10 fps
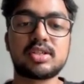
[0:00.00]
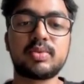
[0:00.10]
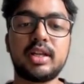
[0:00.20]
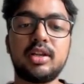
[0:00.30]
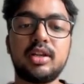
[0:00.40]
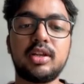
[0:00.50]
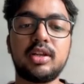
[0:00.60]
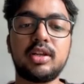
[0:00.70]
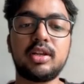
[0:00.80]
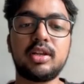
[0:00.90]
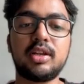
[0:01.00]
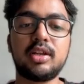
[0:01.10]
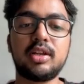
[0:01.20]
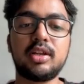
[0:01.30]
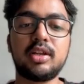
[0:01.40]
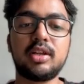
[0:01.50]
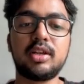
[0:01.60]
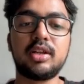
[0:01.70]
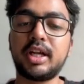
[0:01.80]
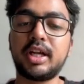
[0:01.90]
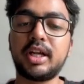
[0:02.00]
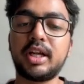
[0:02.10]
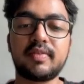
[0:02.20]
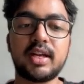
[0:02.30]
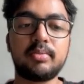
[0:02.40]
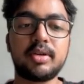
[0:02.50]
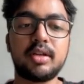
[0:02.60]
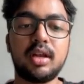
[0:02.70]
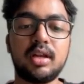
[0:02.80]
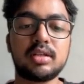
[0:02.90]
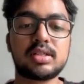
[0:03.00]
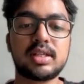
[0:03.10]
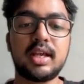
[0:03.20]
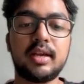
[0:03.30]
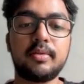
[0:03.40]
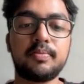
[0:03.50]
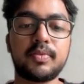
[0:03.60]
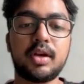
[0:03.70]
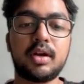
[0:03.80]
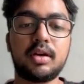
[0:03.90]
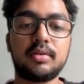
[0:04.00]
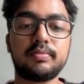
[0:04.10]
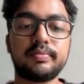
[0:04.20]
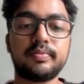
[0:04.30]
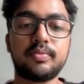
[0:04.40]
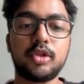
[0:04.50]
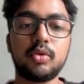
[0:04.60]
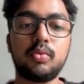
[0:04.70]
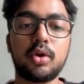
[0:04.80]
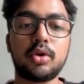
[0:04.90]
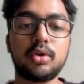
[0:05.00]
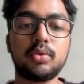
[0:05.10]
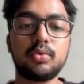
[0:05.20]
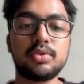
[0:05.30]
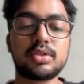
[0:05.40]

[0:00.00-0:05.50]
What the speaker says: as well. You can use tools available. Say you want to use,